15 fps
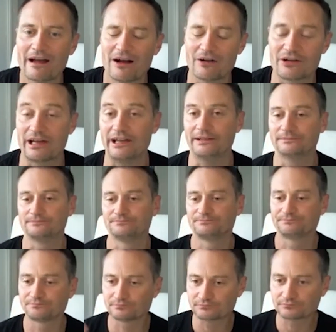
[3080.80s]
Okay,
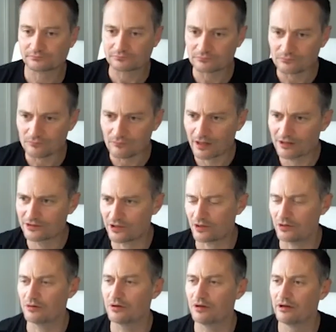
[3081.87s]

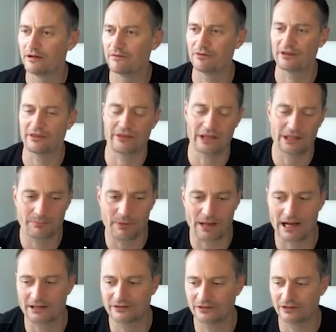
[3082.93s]
so if you think
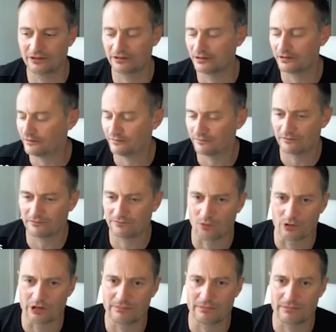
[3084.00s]
back to
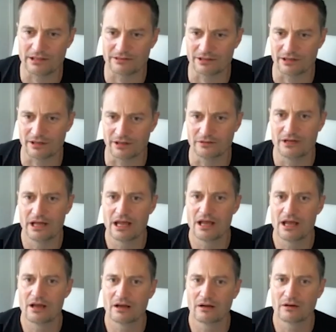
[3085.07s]
40 minutes ago,
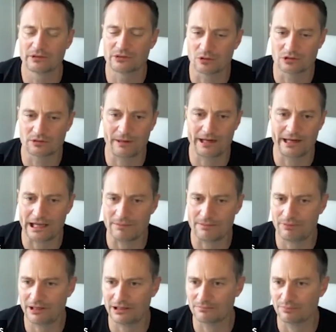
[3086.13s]
we talked about
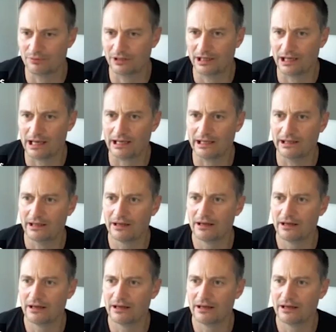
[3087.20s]
AP and PA.